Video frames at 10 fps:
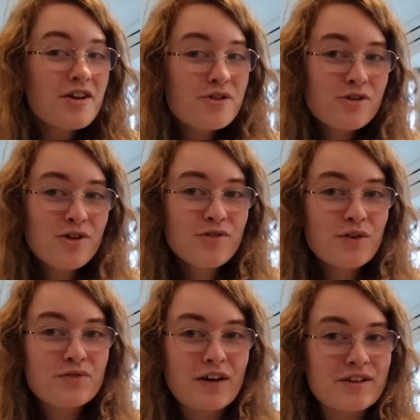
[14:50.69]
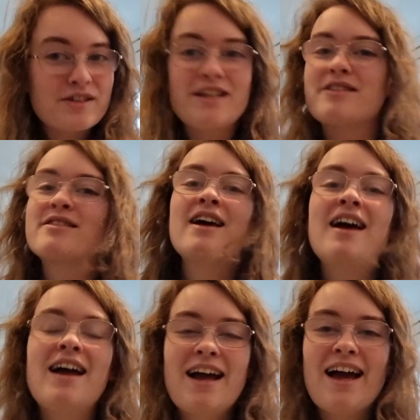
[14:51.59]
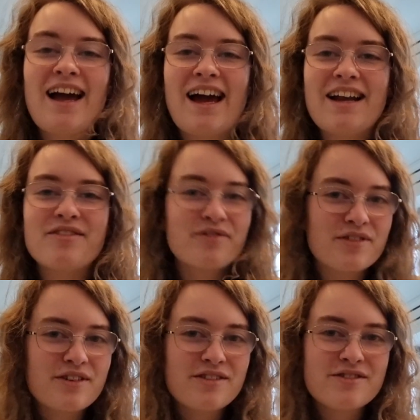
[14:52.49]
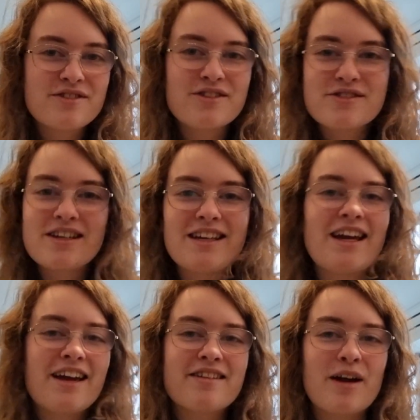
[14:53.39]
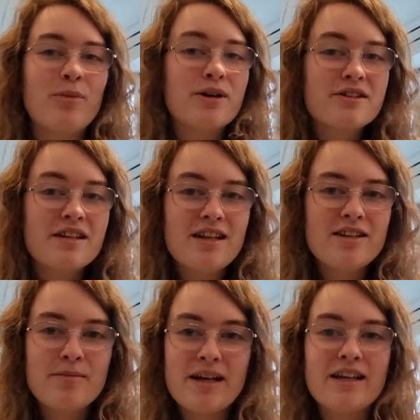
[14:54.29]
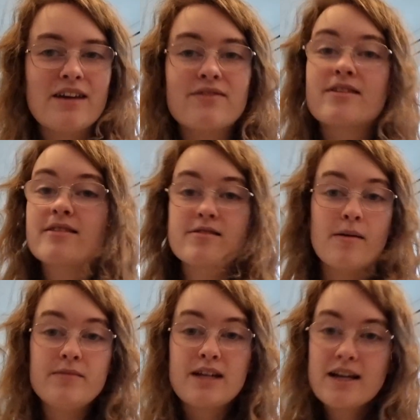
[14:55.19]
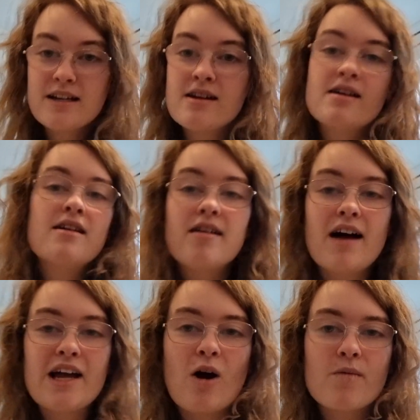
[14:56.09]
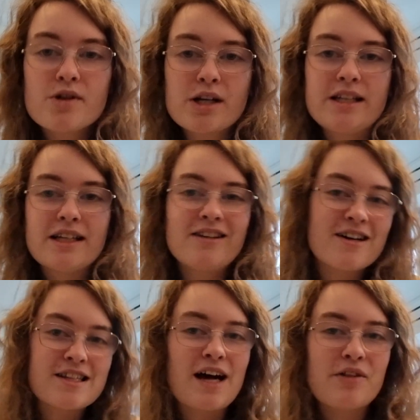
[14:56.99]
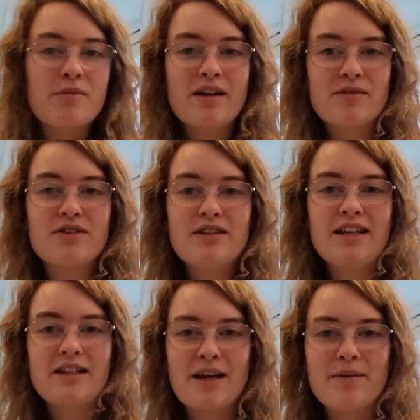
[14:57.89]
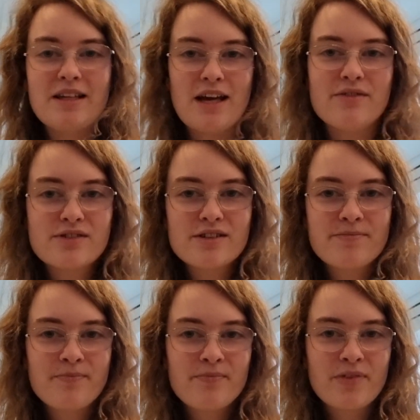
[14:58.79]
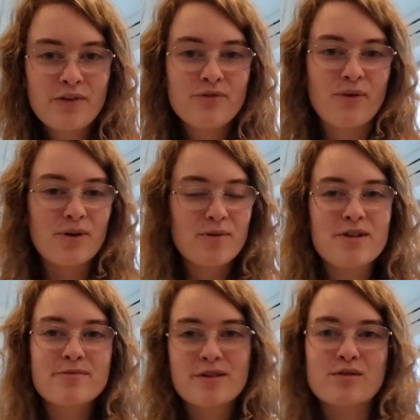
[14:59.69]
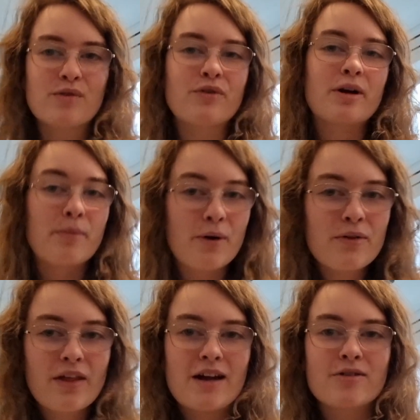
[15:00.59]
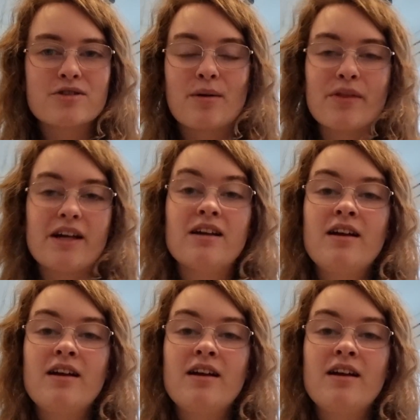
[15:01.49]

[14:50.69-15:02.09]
just for funsies, and just in case I wanted to knit them a gift someday. I obviously did not tell them that I was knitting them a gift for Christmas or for their birthday or something,